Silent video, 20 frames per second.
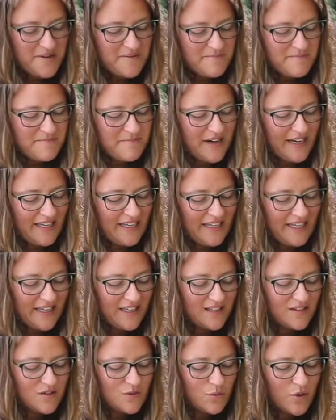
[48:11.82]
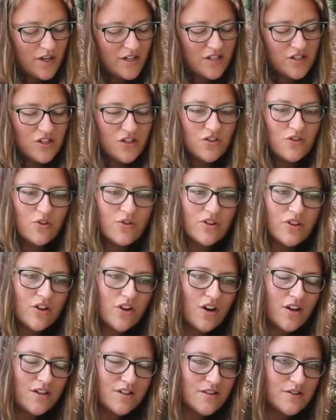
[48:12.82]
my kids wanted to go to
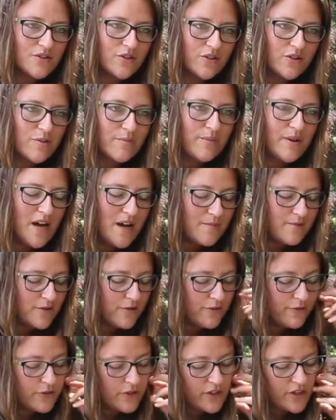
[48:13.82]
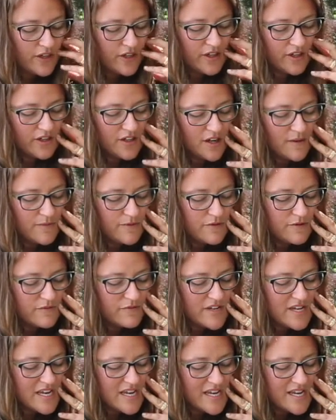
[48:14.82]
Conestoga Bible for a couple of
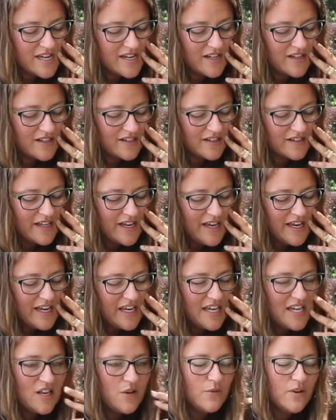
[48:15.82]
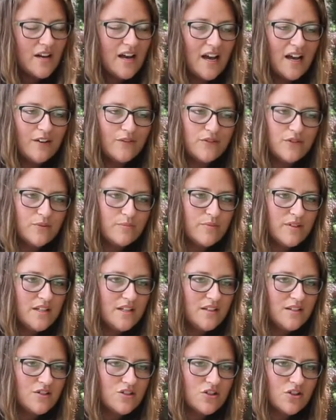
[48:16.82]
weeks. He would have to
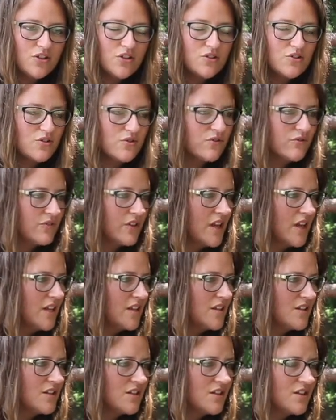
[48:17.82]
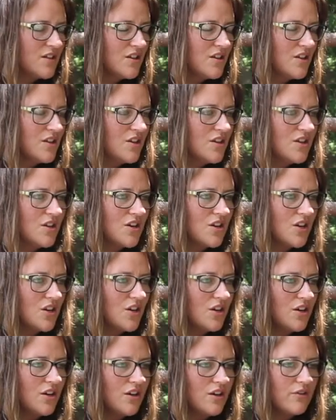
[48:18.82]
be in charge of like
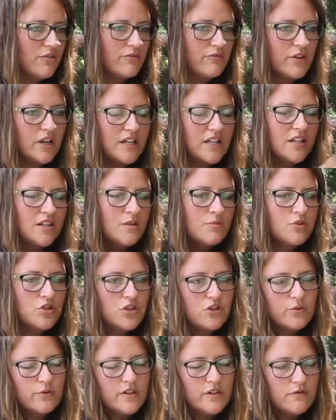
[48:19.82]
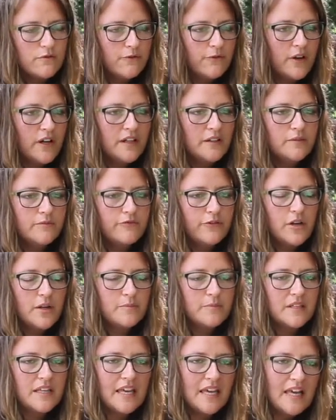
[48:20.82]
running them to and
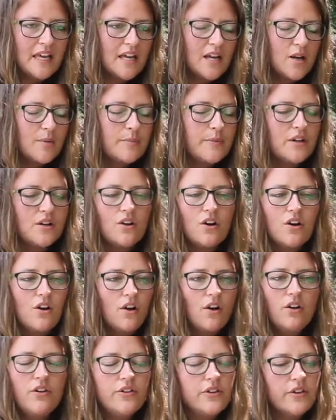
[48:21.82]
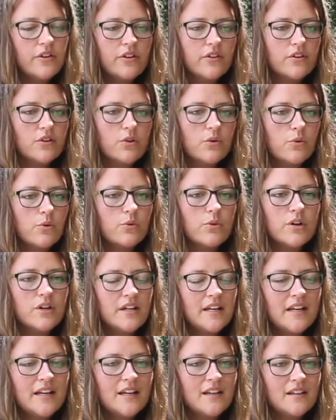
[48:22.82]
from camp and all the
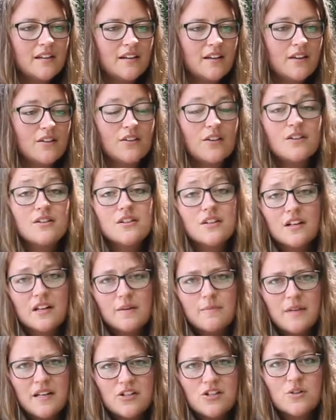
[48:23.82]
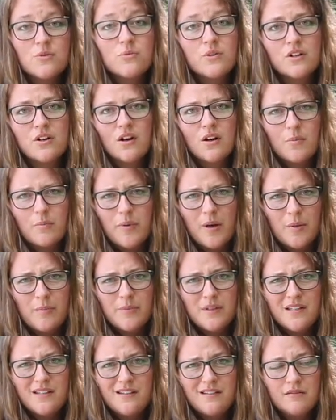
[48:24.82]
coordinating. And then did I mention we got a
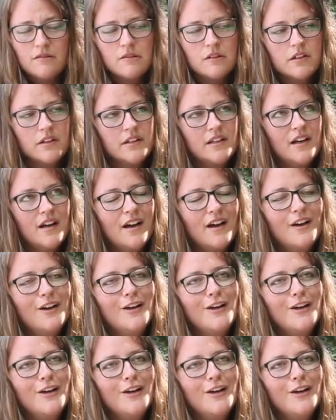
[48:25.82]
puppy? Yeah,